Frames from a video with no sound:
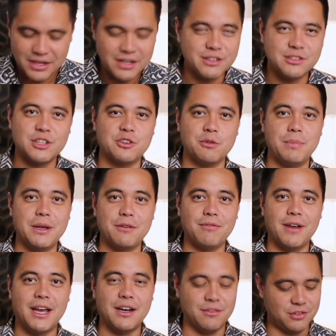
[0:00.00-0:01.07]
such a big
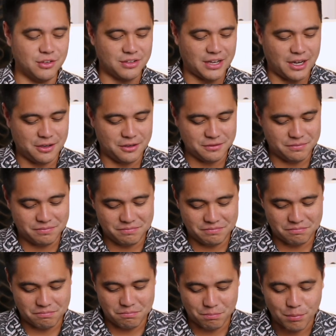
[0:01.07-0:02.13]
fan of just how
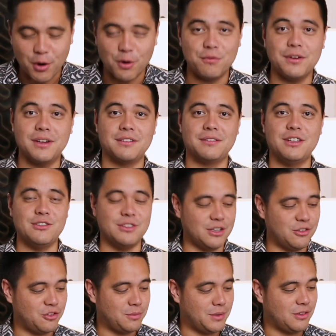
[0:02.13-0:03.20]
perfect his
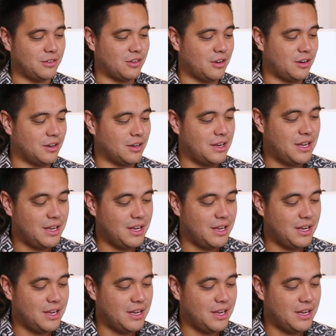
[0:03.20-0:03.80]
instruments are.